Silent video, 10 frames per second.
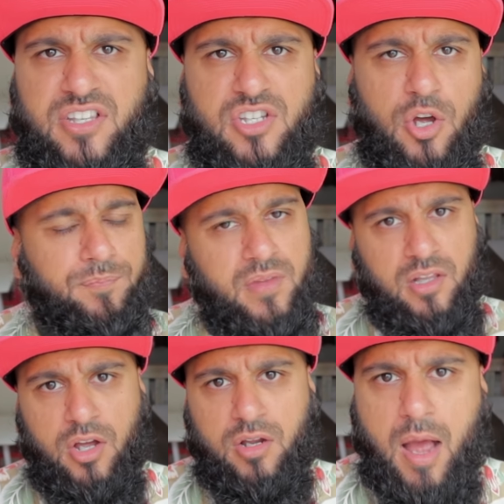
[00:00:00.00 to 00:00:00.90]
that. So
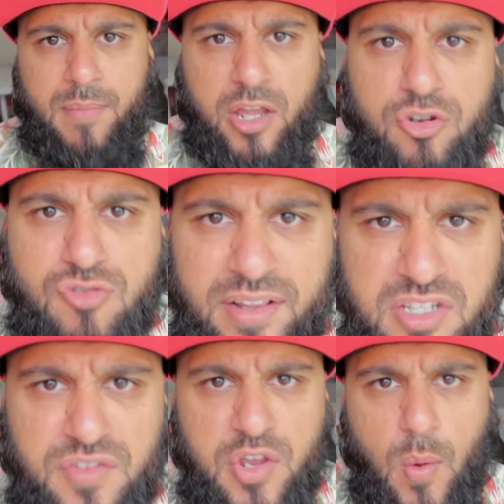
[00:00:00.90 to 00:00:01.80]
look, I'm not going to drag
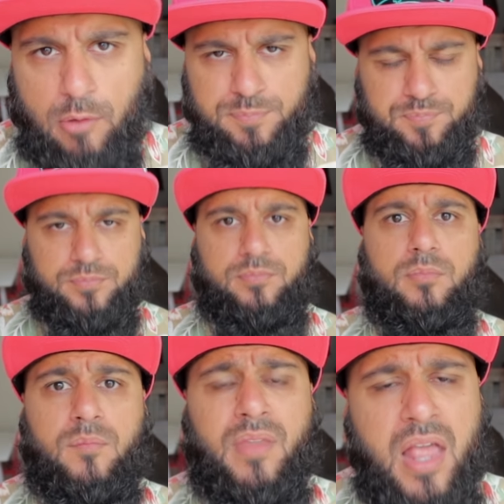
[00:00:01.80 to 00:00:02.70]
this video out.
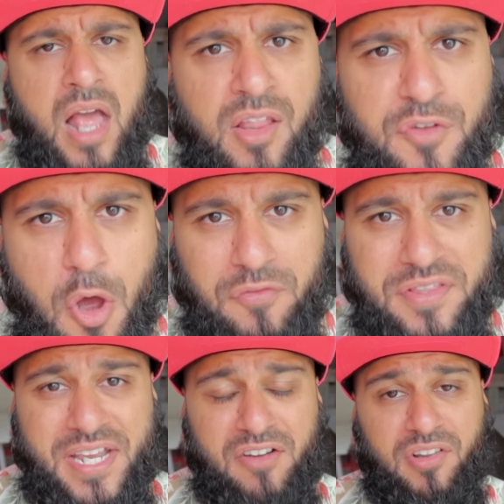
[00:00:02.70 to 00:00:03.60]
I love you all for the
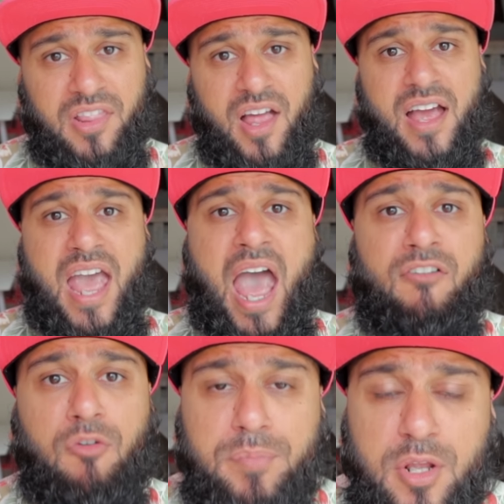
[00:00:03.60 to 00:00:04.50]
sake of Allah.
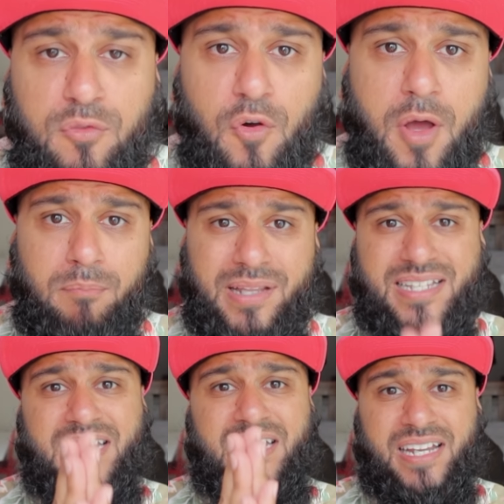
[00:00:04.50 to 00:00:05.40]
Have a beautiful and
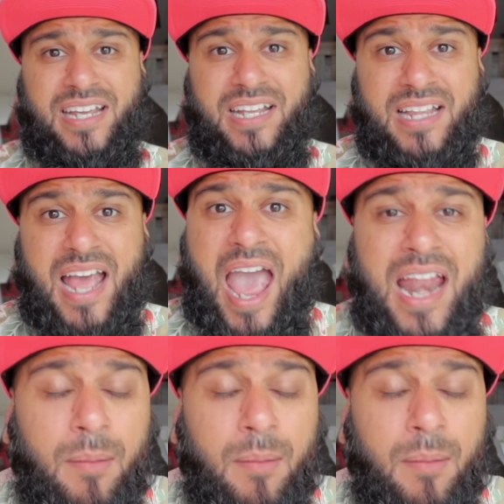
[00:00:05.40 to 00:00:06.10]
blessed Eid. And